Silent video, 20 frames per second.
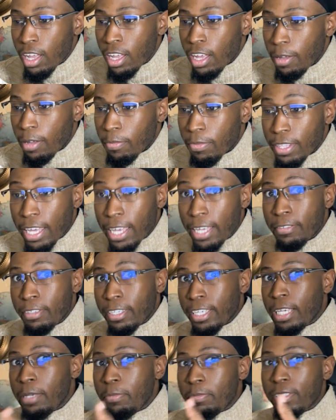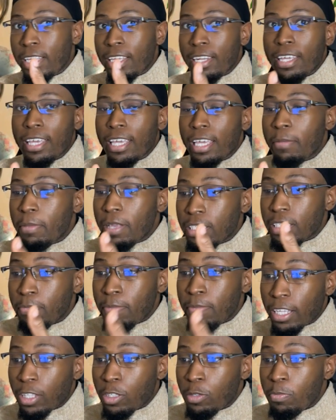they keep sending emails
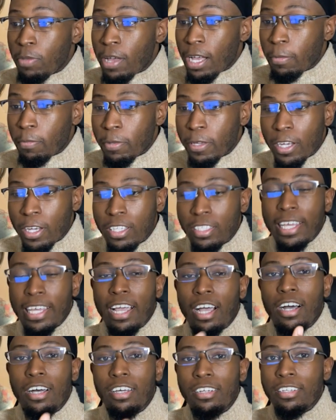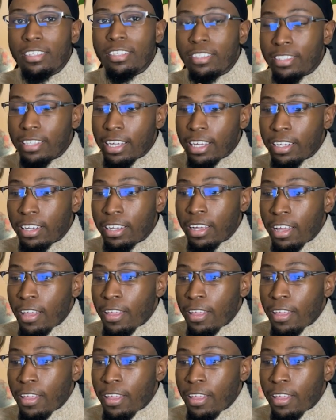back to back because they understand